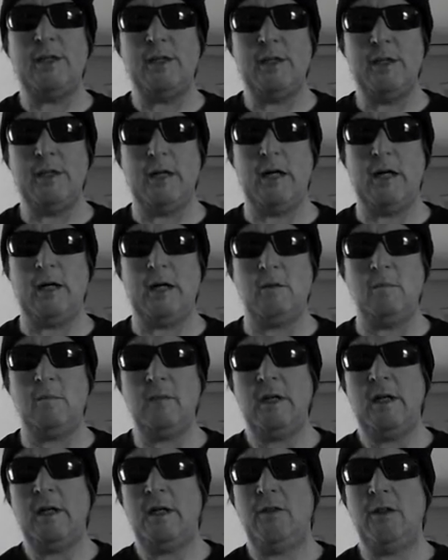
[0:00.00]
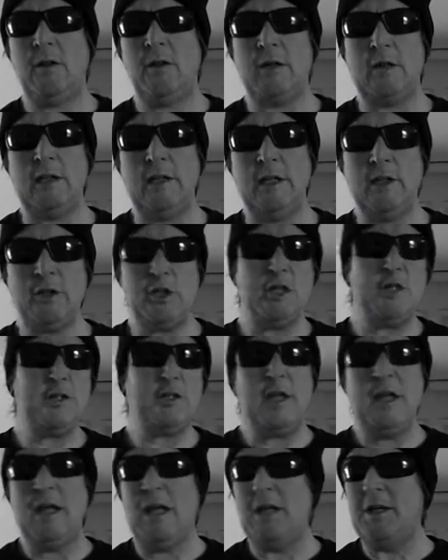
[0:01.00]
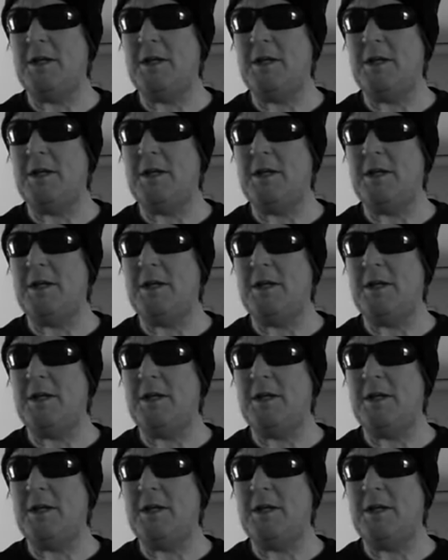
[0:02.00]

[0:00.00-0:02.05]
Yum! They're delicious,